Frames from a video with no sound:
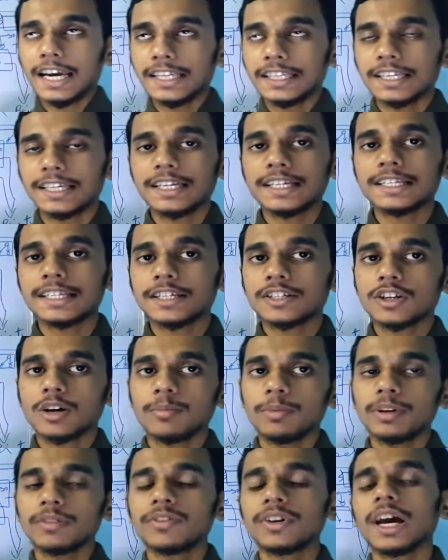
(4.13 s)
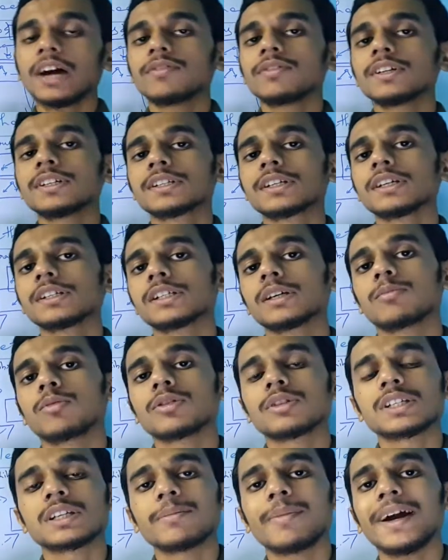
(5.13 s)
In the recent topic, we have discussed
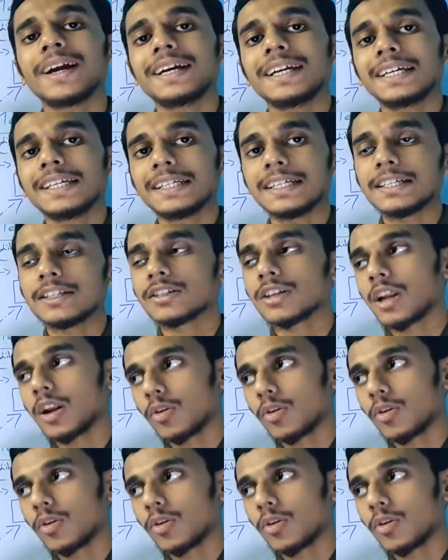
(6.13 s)
about semanticness.